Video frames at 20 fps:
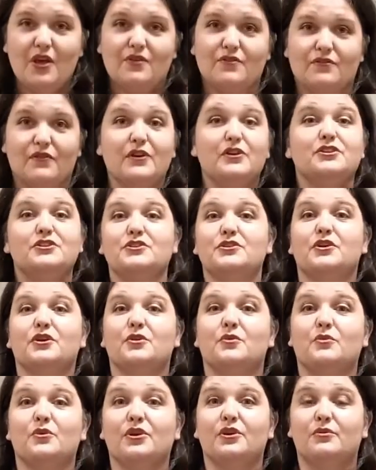First, you're going
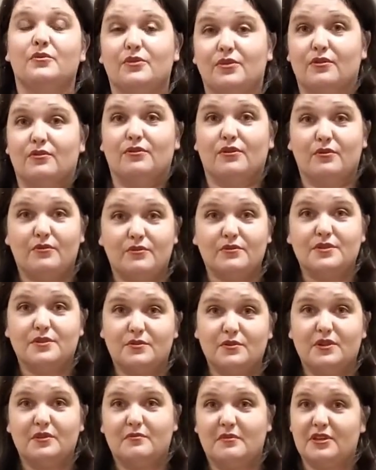to work with your local
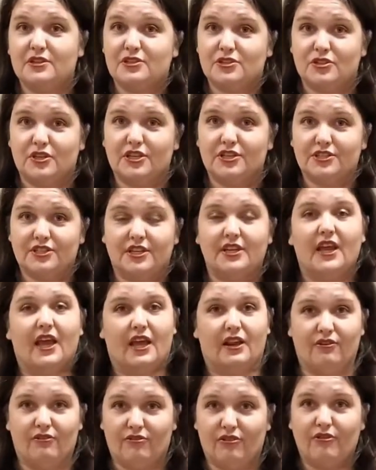school administration
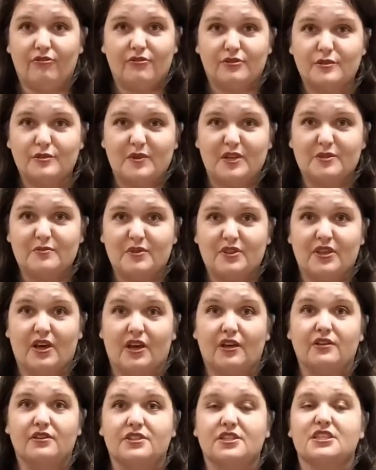and your local speech
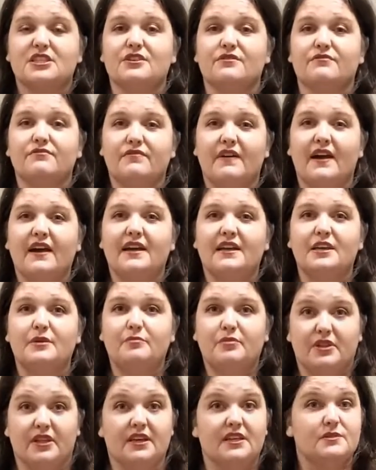pathologist to find a
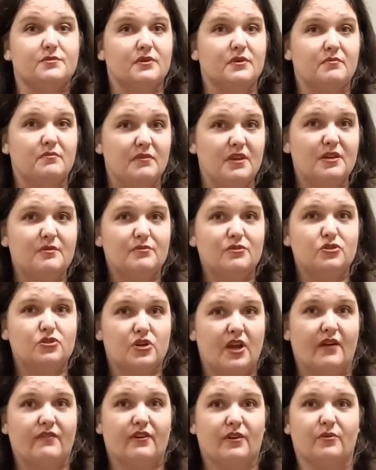place with minimal
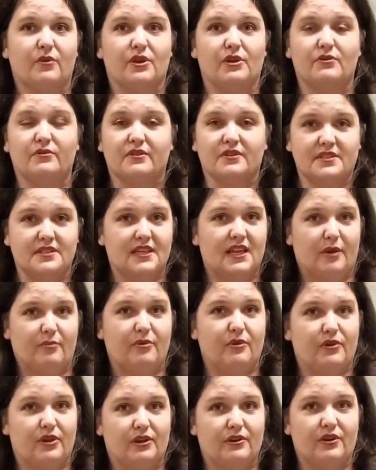traffic where you can set up
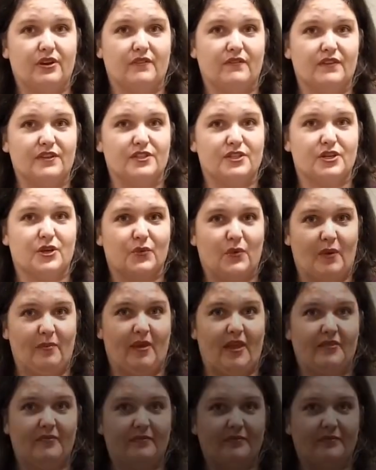your hearing and vision equipment.